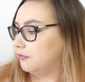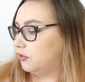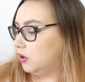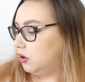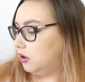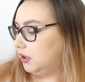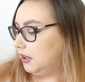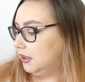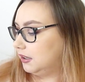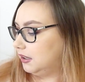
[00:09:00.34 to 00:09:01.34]
For
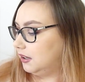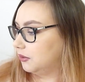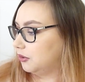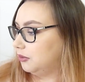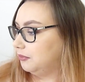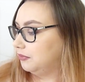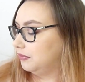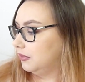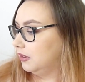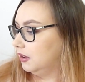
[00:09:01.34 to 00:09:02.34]
a classroom.
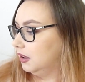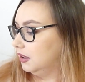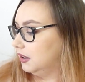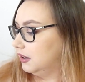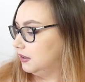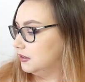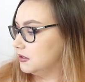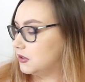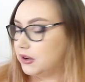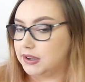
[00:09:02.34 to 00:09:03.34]

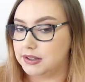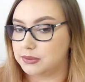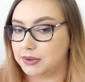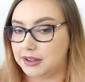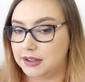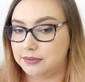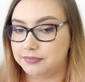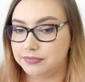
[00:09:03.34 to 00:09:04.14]
So it's really,